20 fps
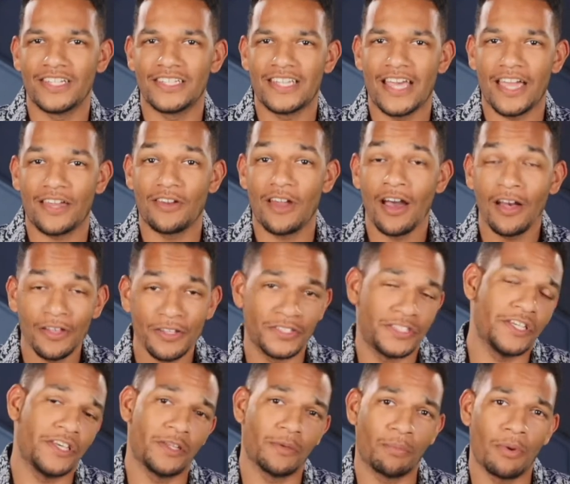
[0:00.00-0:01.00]

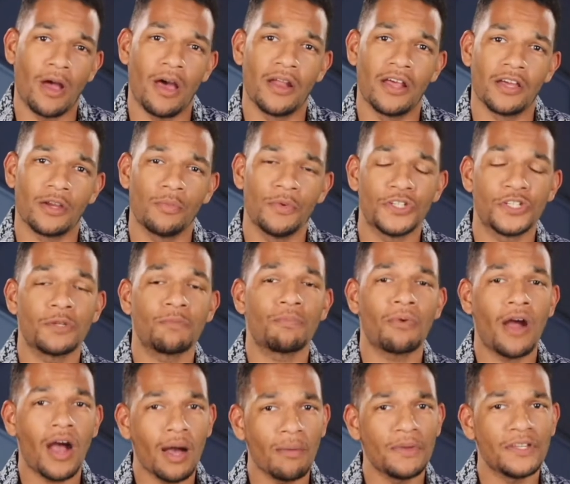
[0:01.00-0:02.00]
technology of the product, we should
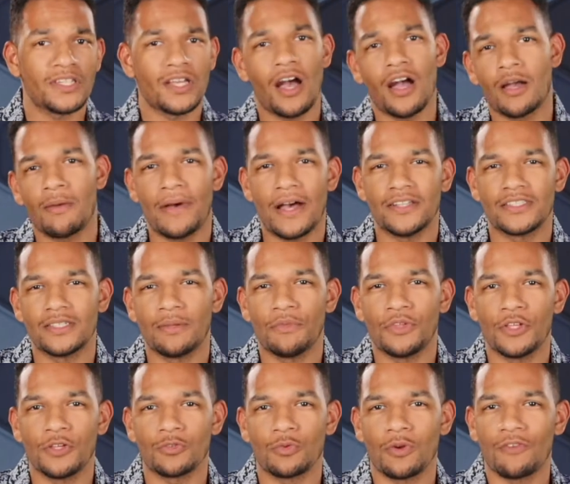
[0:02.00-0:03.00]
probably talk about some of
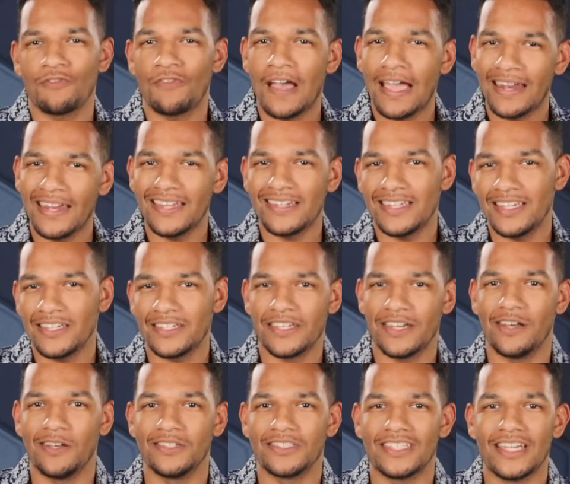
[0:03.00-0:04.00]
those refining
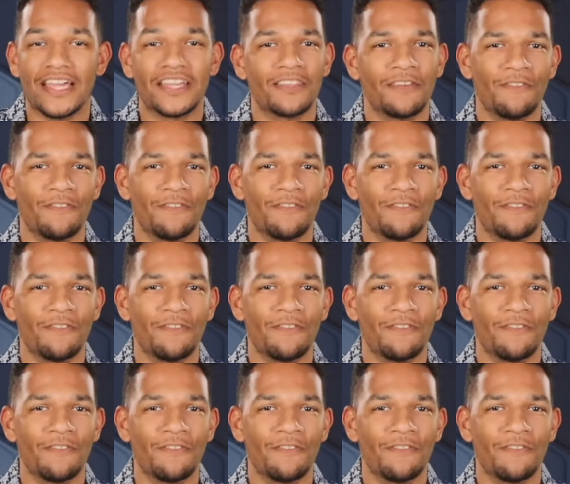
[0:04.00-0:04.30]
details like the